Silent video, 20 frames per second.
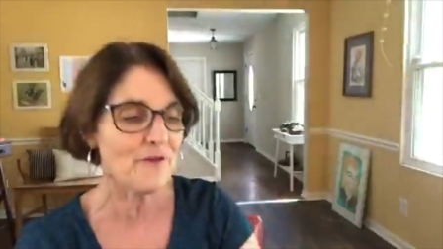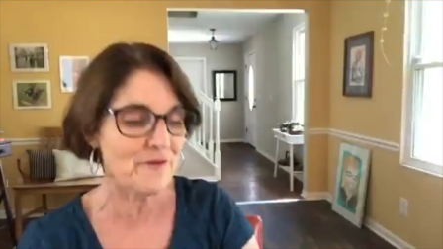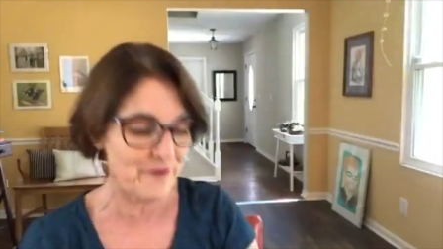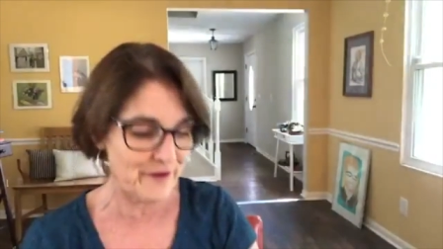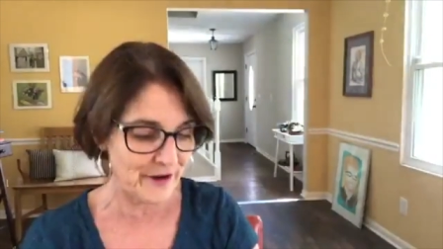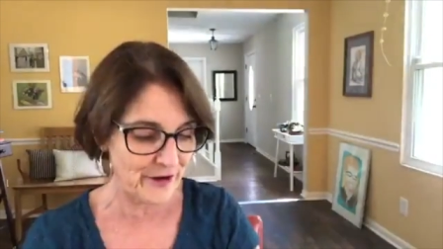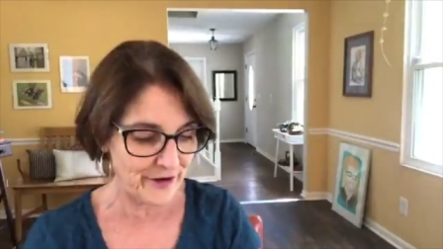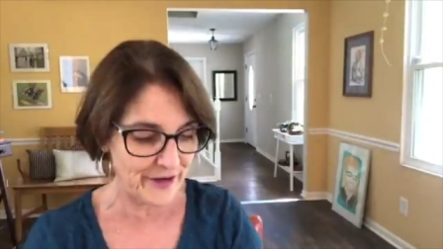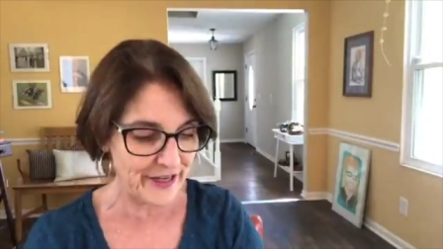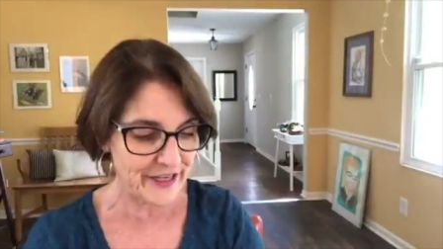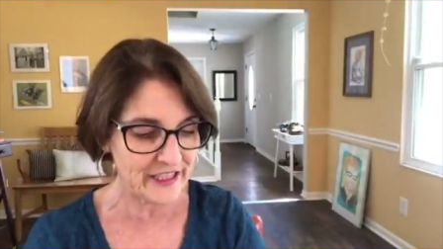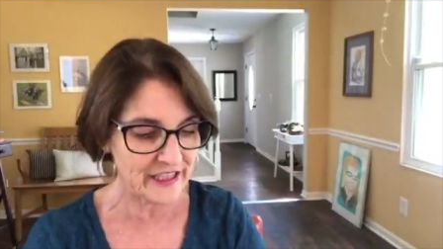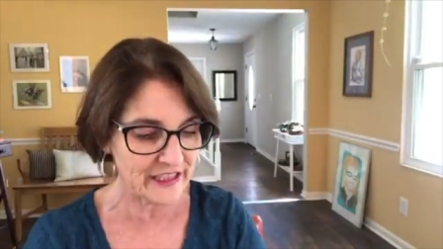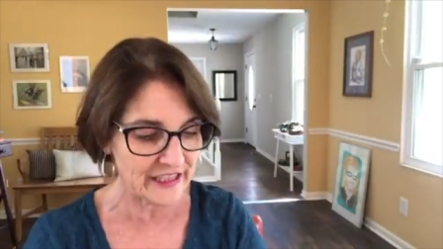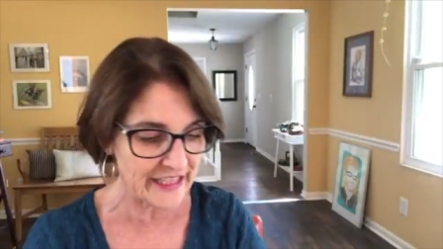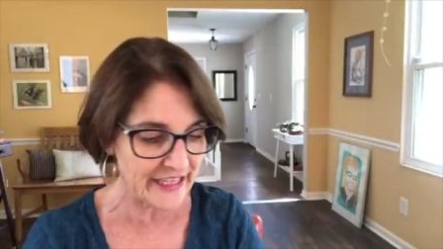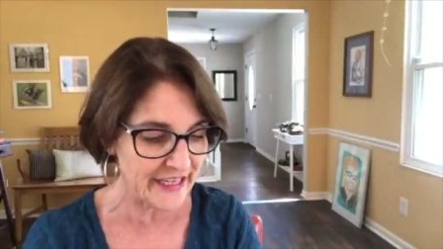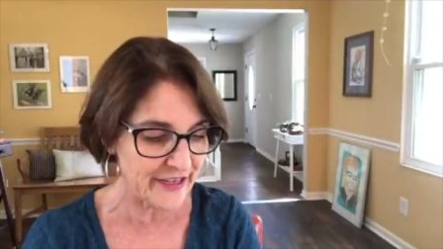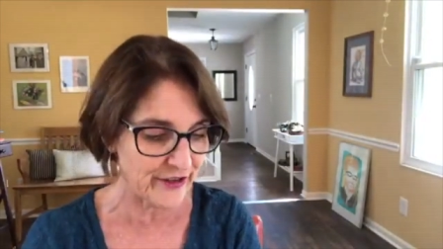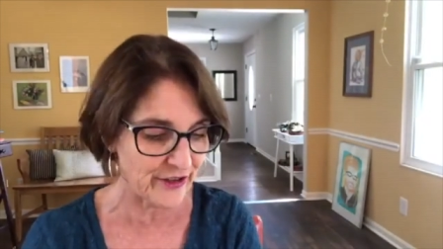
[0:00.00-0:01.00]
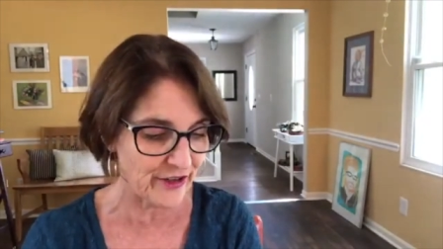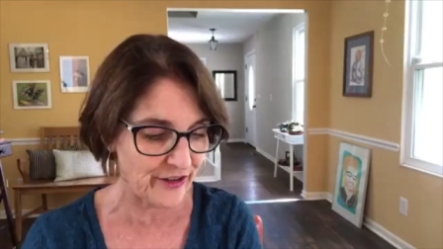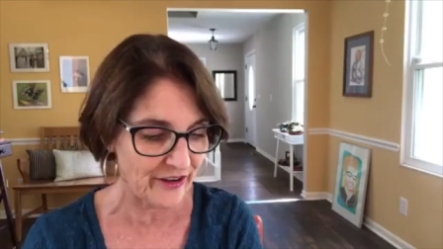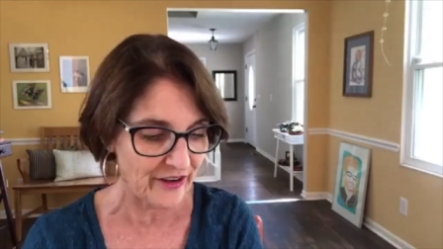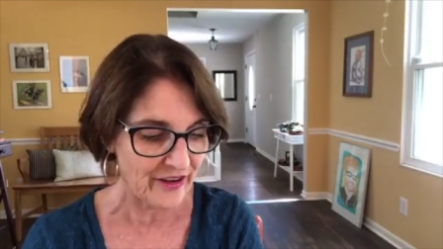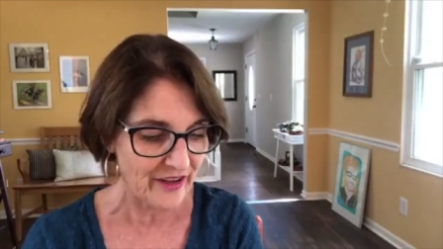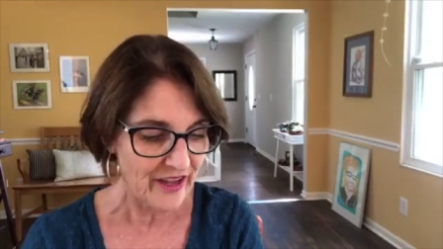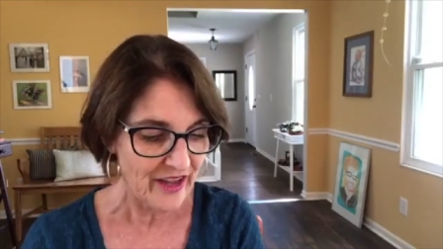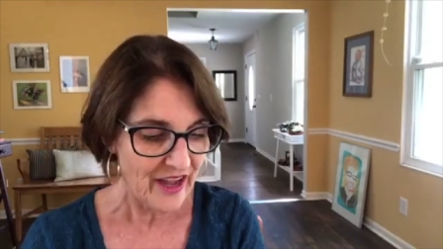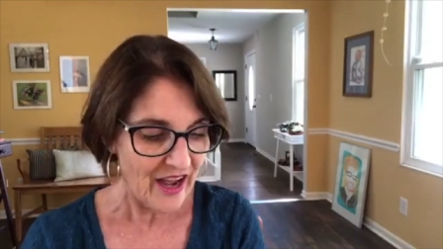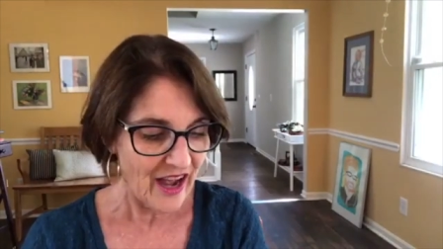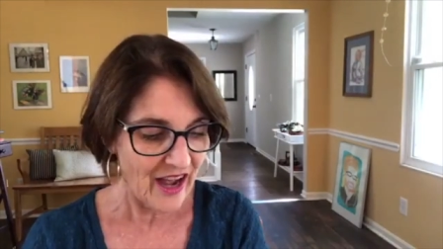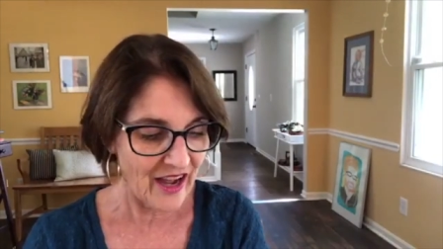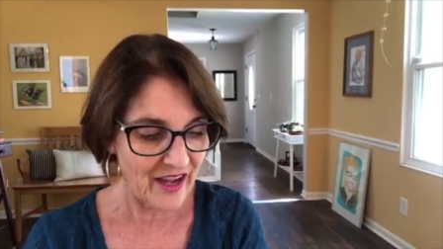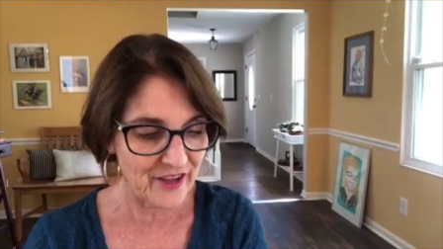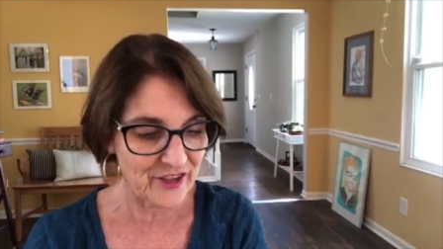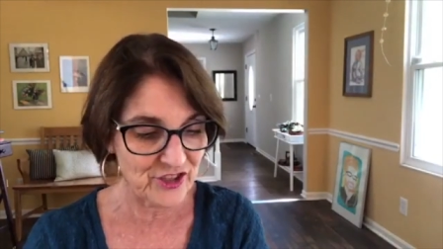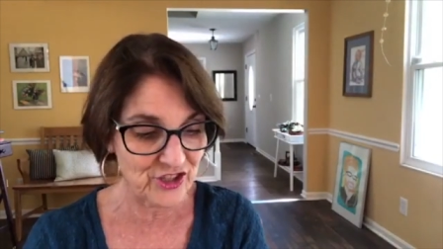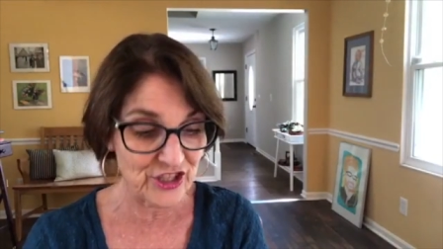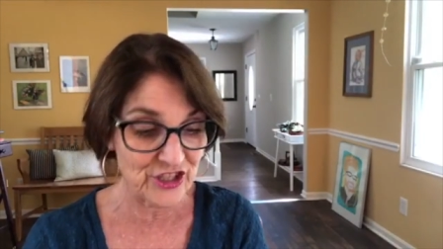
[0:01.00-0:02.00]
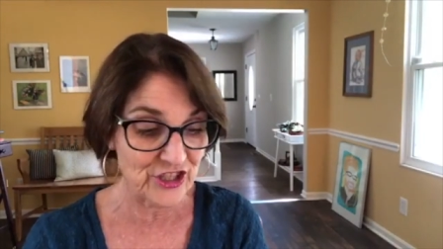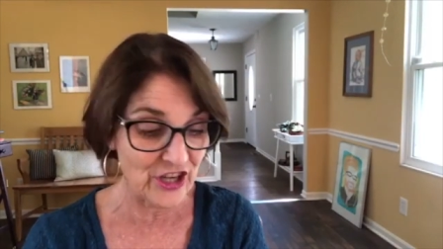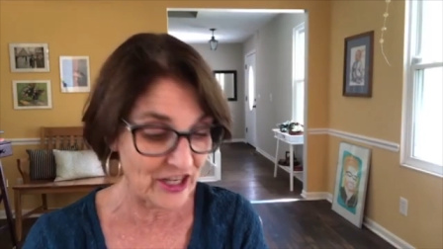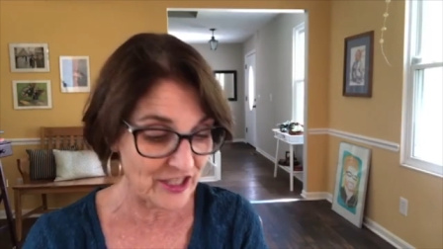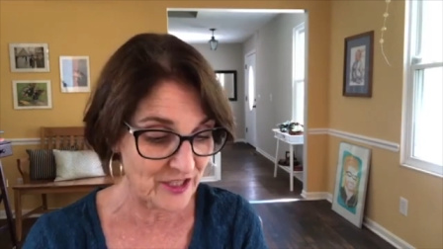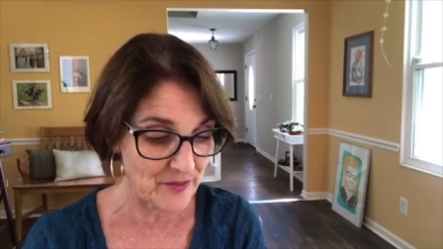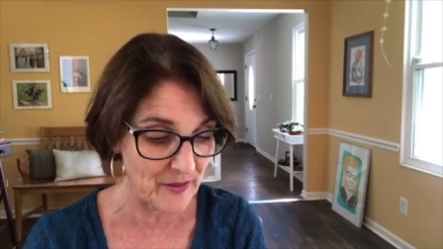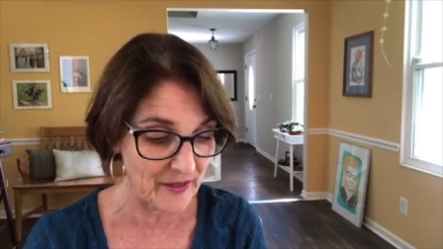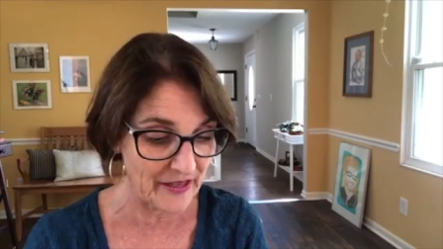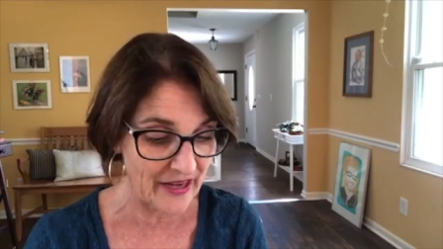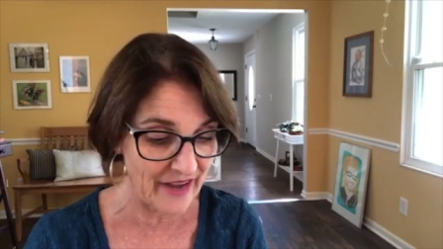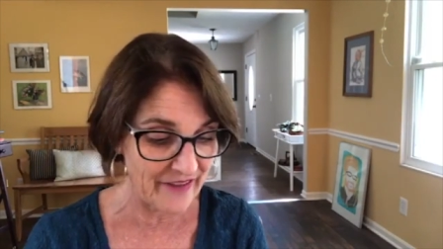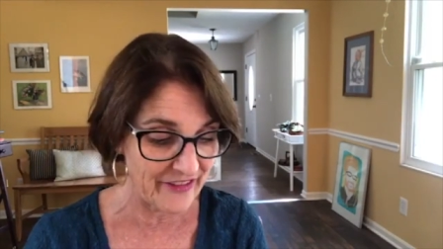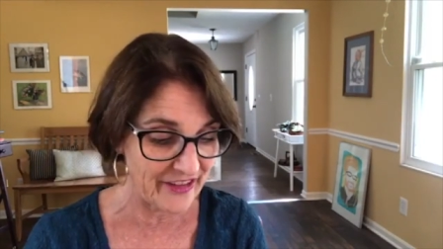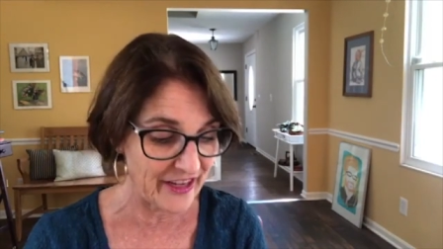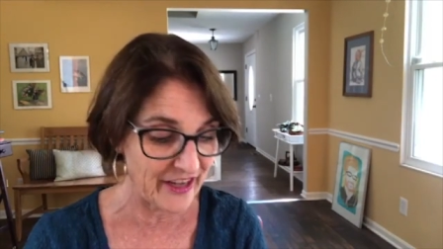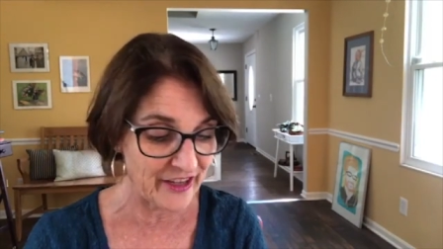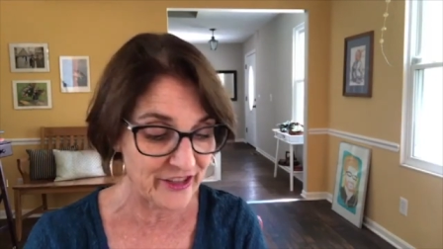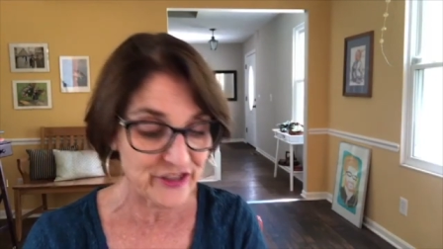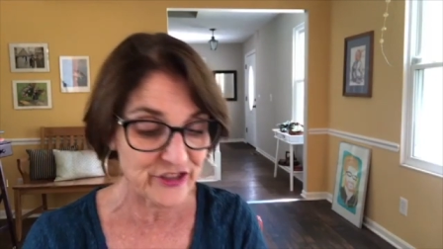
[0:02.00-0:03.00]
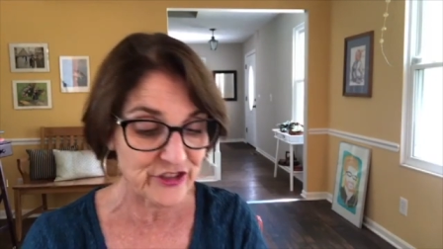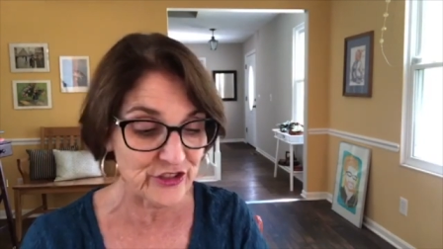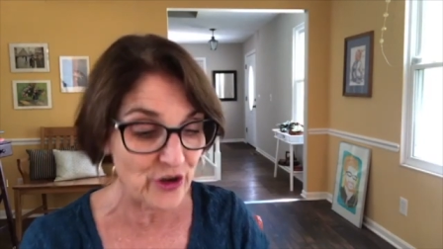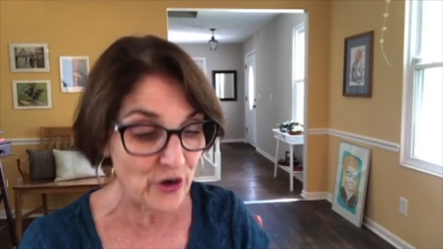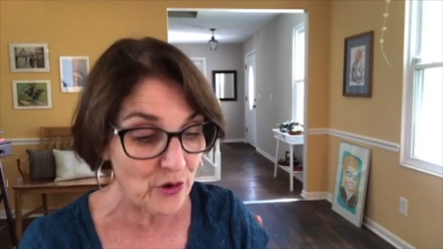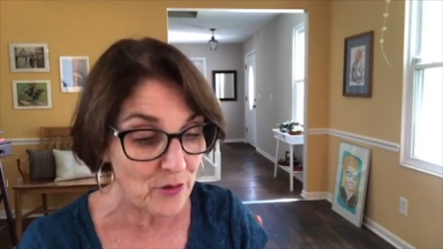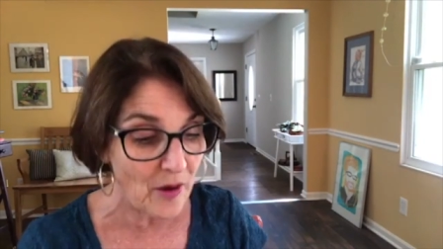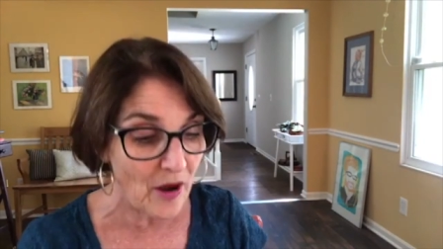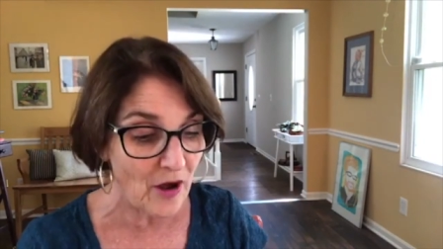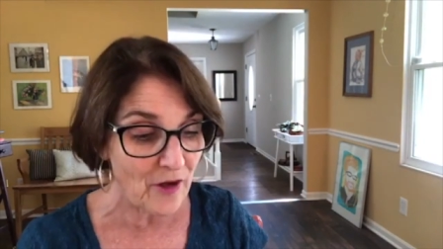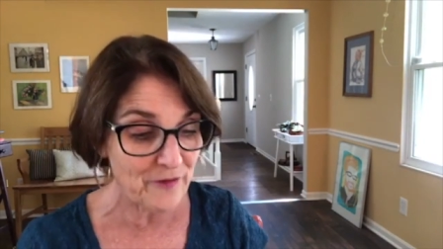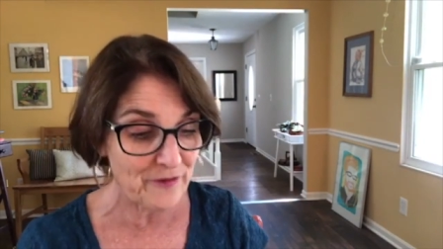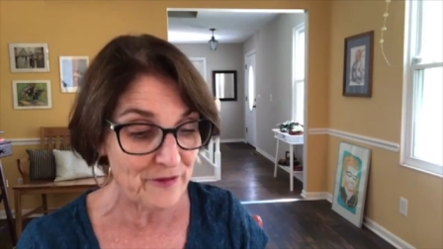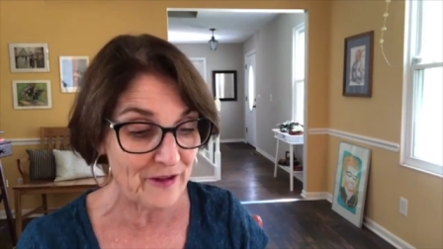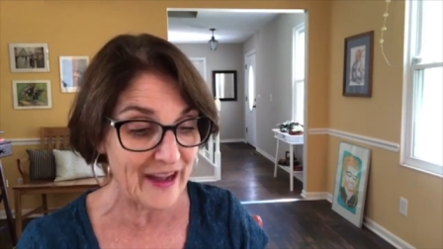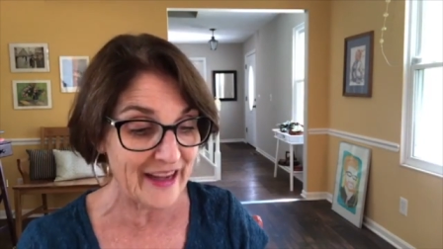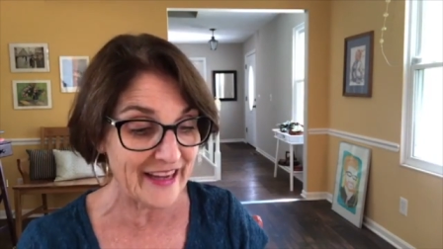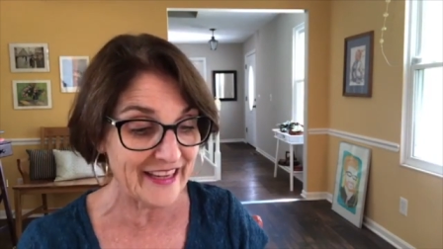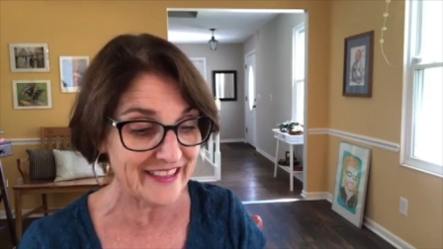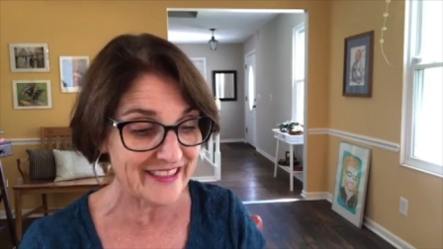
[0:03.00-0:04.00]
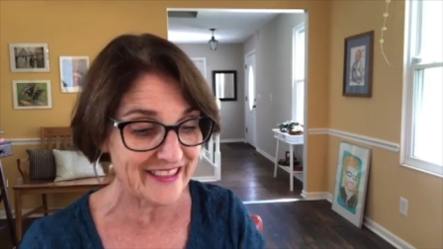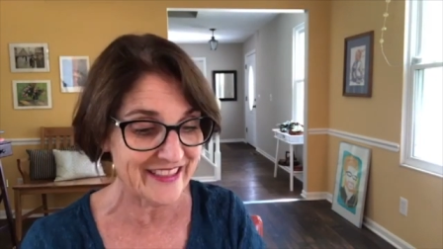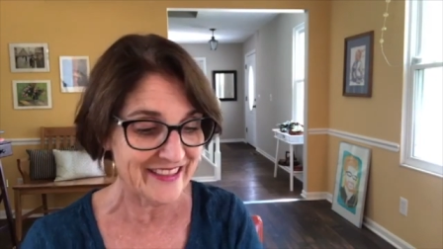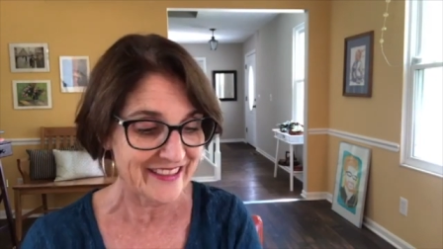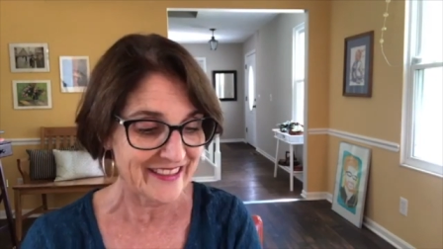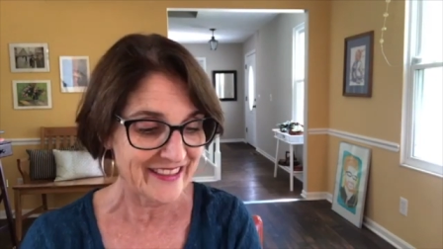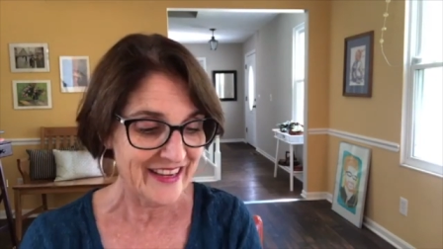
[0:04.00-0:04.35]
very clear. She talks about having a snowball fight